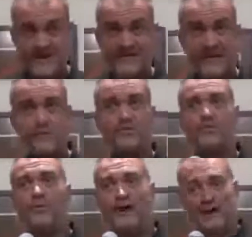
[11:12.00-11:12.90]
and they will
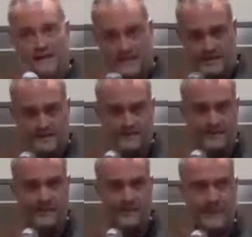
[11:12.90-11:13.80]
do anything.
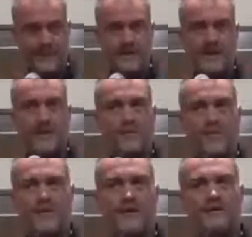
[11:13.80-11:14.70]
And
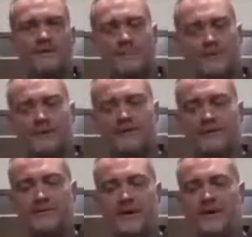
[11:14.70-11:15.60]
what they're
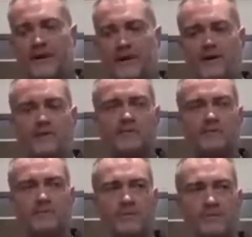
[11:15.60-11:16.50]
experiencing right now
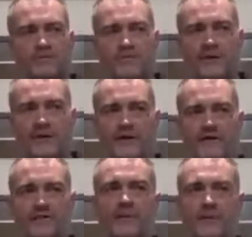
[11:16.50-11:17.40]
is
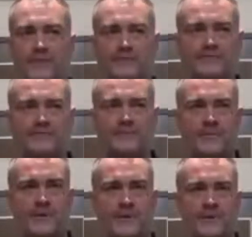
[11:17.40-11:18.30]
very troubling.
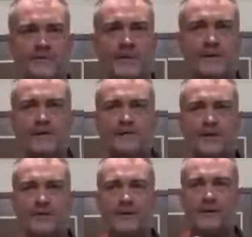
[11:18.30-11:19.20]
Very
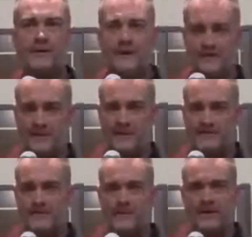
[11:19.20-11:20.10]
troubling indeed,
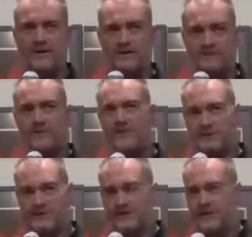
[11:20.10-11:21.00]
because what we are
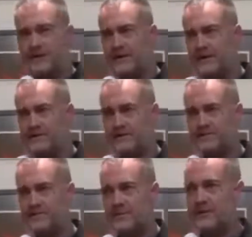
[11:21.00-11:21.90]
experiencing right now at this
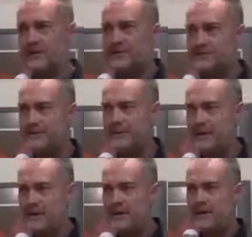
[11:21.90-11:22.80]
point in history
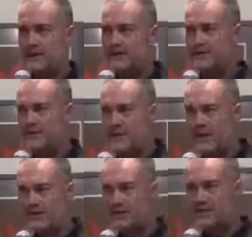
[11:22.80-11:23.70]
is a
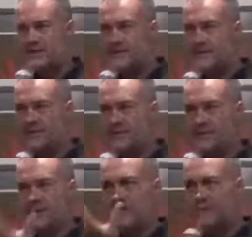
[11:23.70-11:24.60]
rising of the human
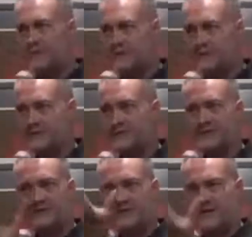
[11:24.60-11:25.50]
consciousness
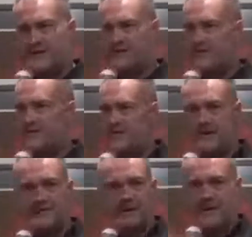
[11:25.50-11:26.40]
that's
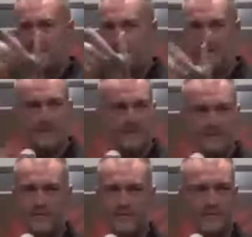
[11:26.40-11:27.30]
never happened in
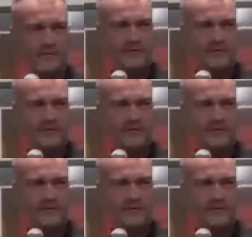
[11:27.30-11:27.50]
recorded